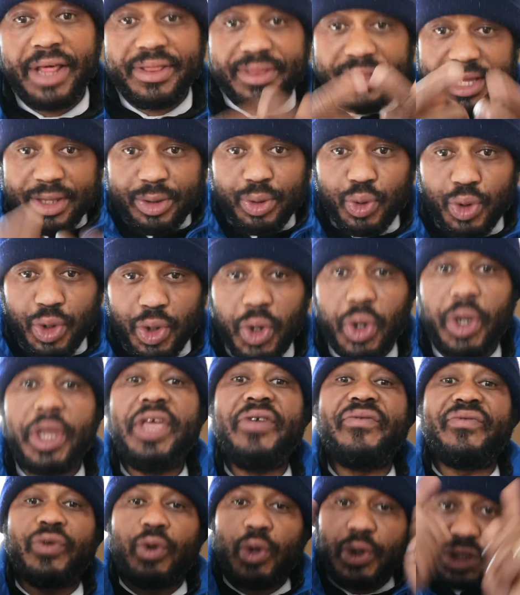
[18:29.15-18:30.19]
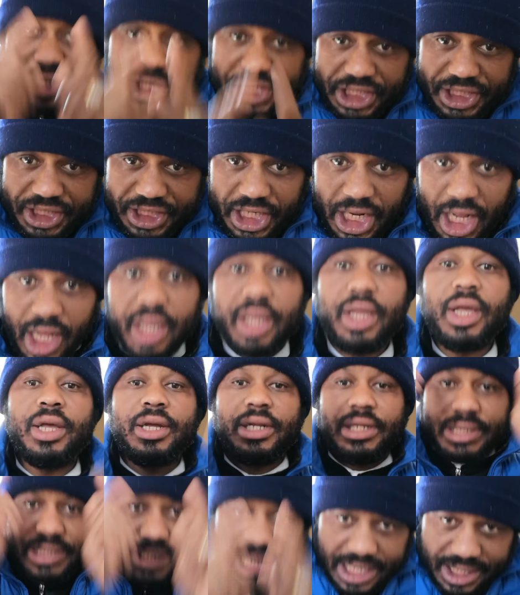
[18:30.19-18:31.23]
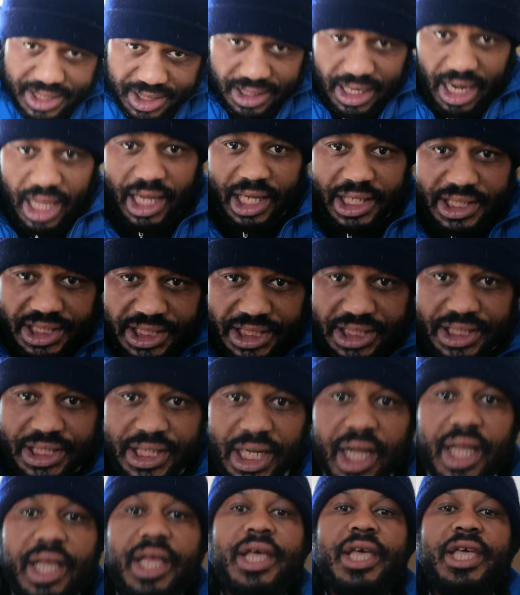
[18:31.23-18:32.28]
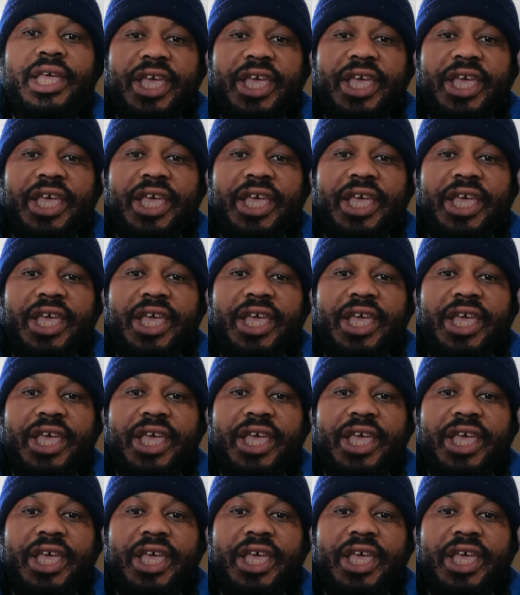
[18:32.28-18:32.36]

I say to you, if you're a teacher, dress like a teacher.